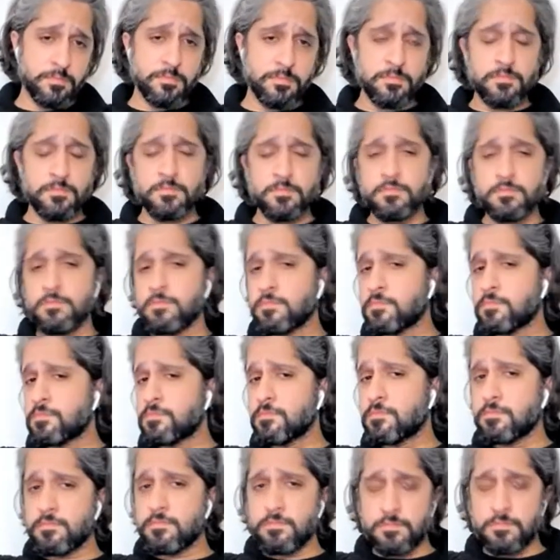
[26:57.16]

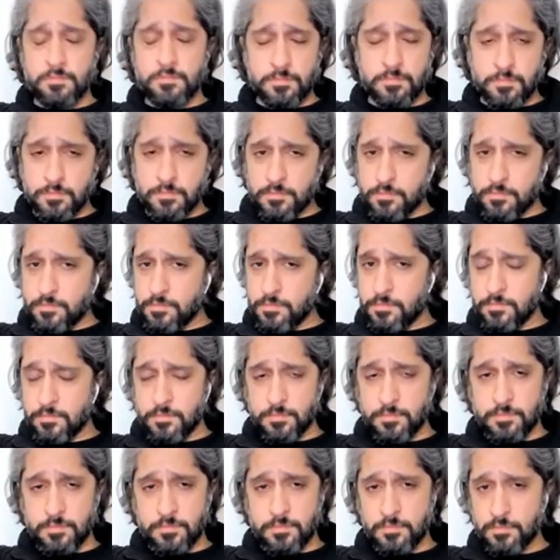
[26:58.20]

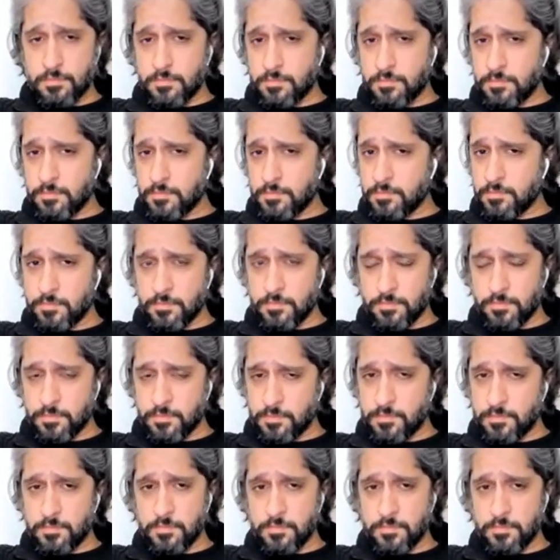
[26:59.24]

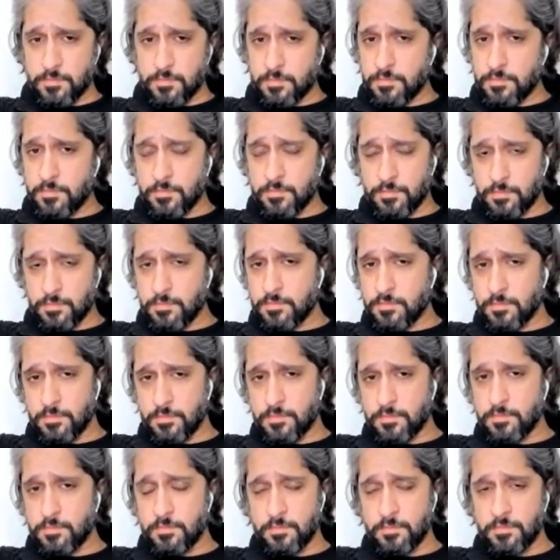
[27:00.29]

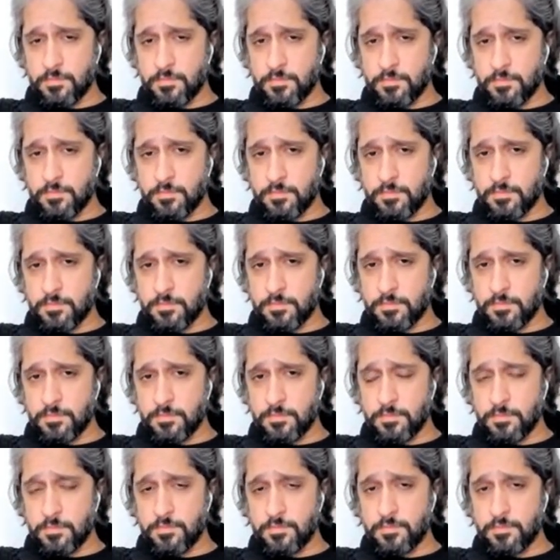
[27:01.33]

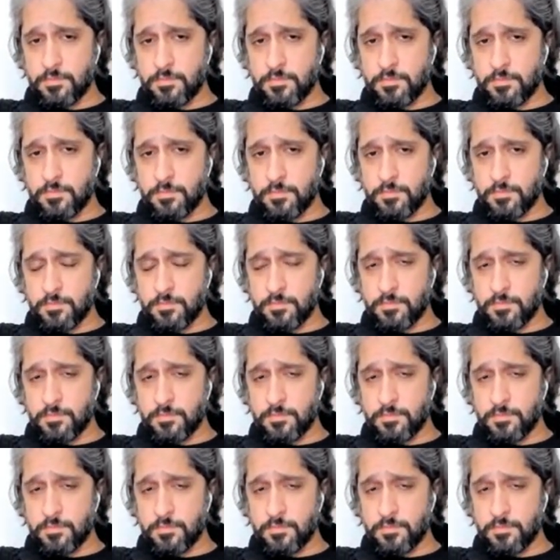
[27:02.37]
[no speech]